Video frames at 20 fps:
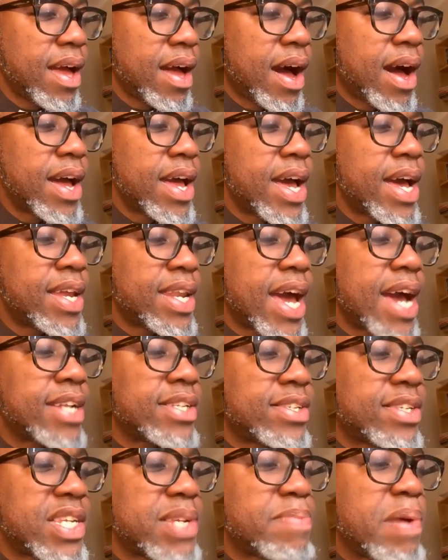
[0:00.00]
I had
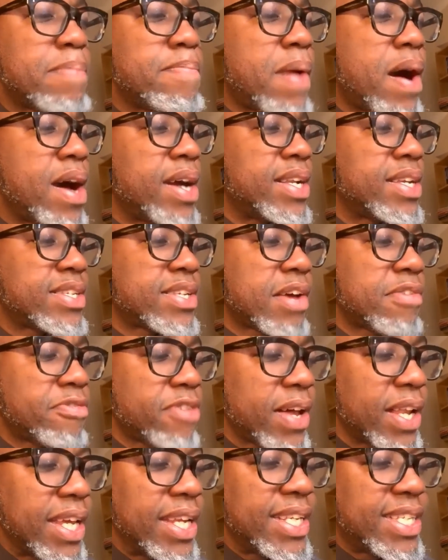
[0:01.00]
answered in my mind as I
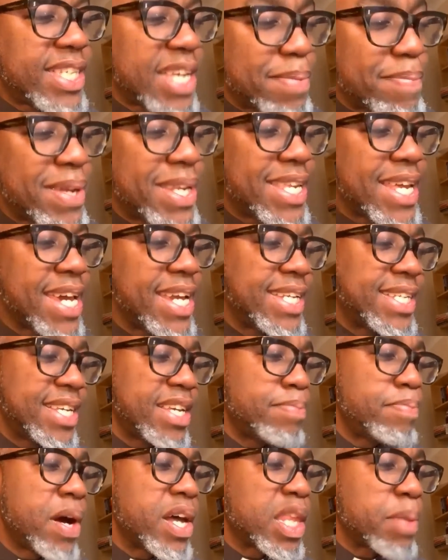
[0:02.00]
felt
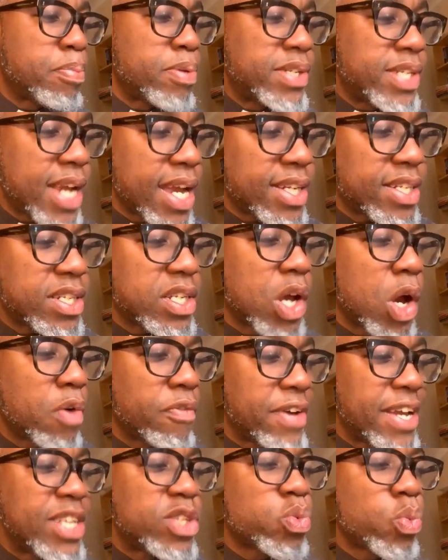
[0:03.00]
intimidated by the projection
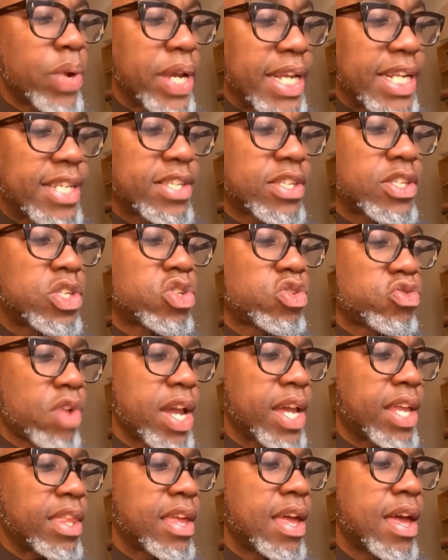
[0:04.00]
of his weakness of
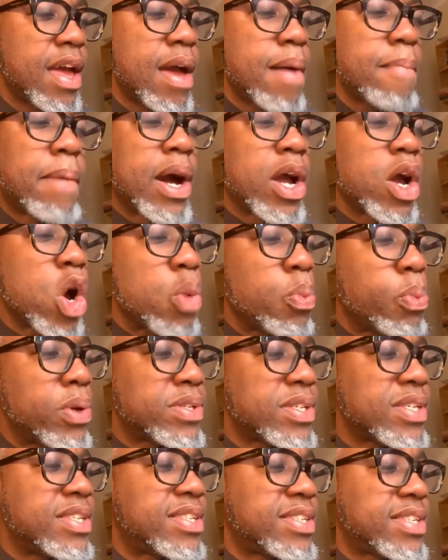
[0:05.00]
strength. My hope
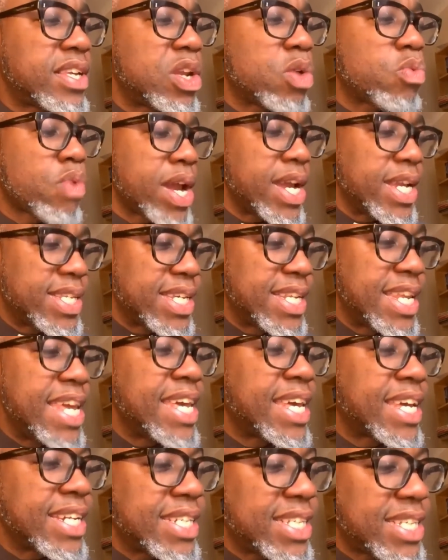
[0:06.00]
was incinerated. He
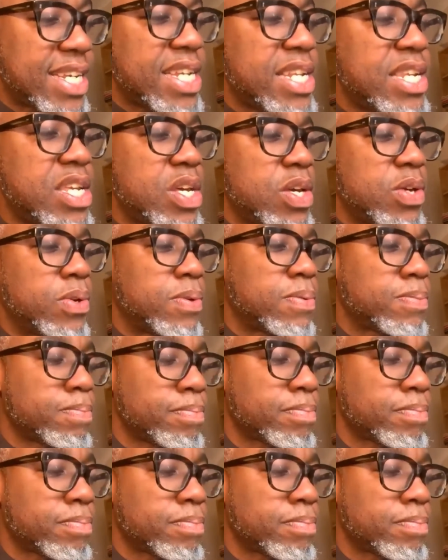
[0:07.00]
continued.